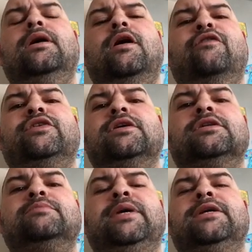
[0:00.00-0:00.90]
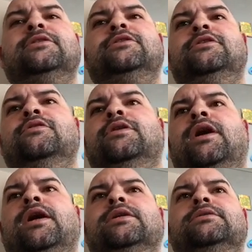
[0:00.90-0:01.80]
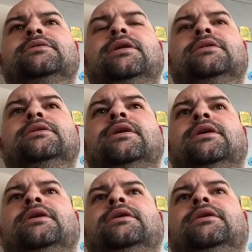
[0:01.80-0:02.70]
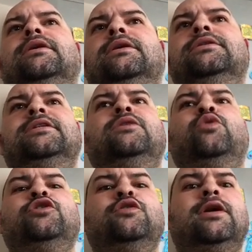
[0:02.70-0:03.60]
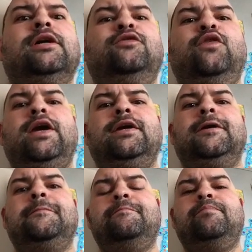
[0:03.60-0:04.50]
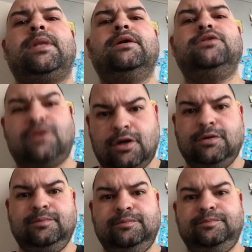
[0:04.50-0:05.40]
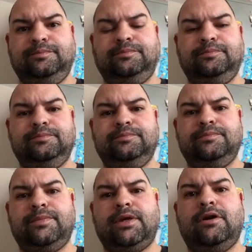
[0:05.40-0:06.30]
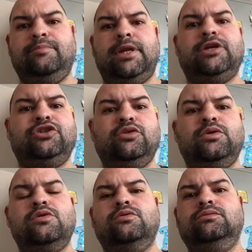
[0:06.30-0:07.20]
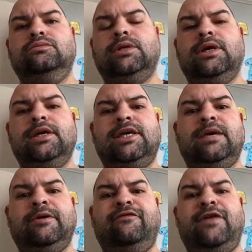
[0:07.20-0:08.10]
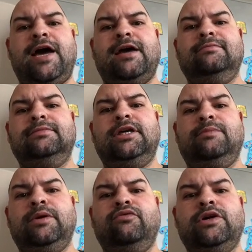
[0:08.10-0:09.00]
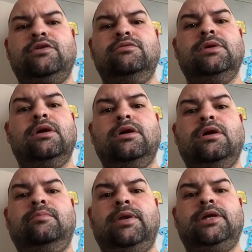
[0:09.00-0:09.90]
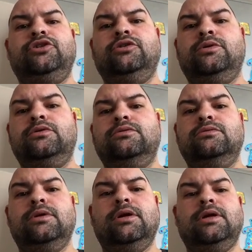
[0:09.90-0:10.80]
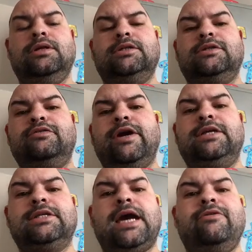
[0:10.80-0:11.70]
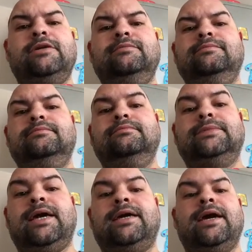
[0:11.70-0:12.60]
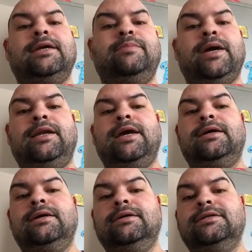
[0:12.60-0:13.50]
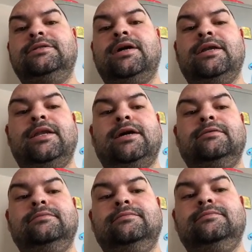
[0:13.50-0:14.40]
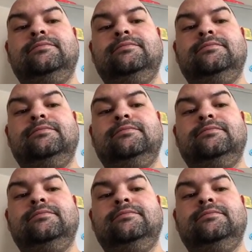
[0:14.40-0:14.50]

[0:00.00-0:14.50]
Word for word: after speaking to you guys and uh, seeing what you guys think. So, God bless you all. Keep it flat. Keep it real. God bless you all. This is Craig Scarrett, aka The Peg Leg, signing out.